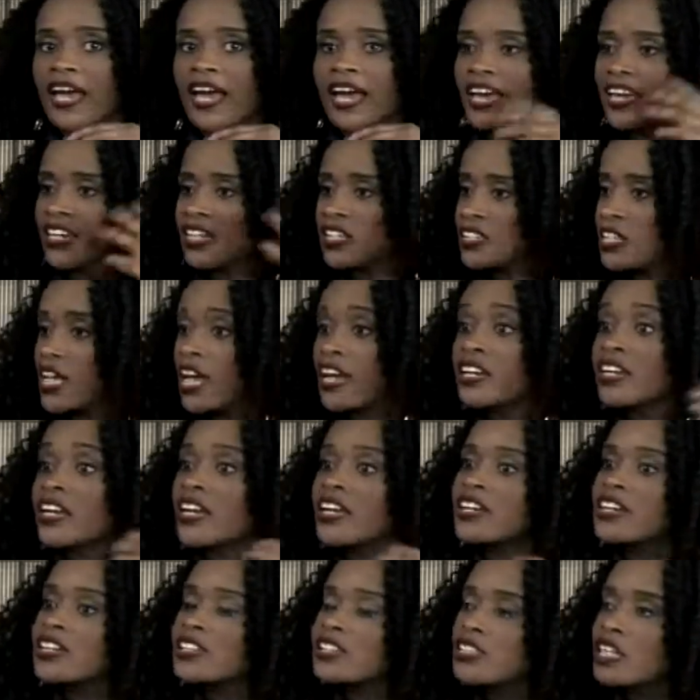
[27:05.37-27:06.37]

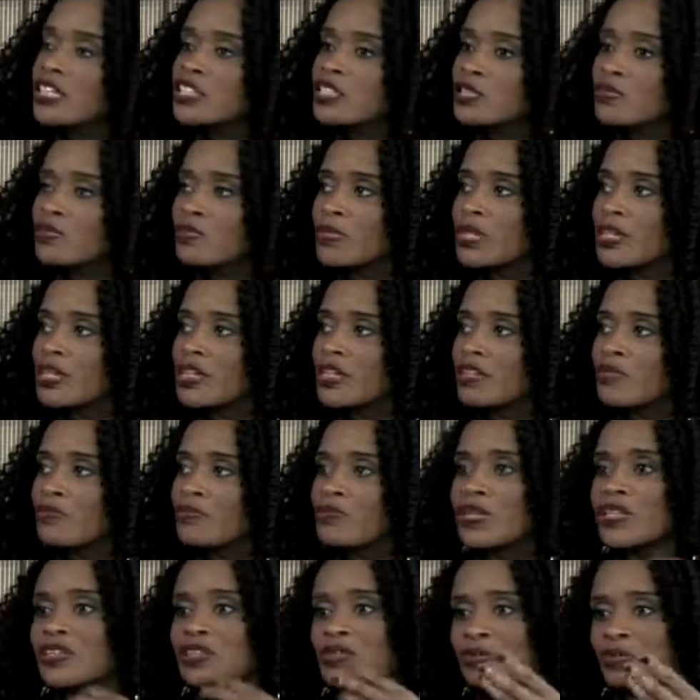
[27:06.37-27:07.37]
And it lets me
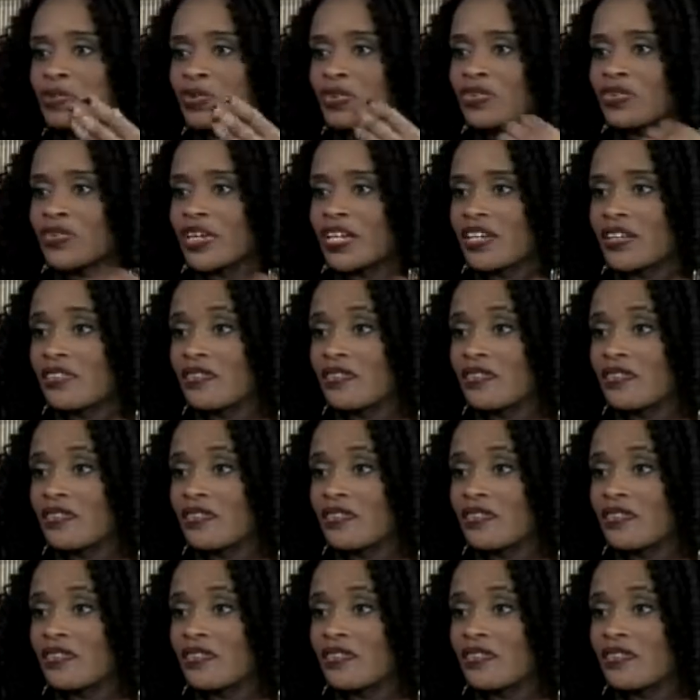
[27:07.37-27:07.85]
be a little more creative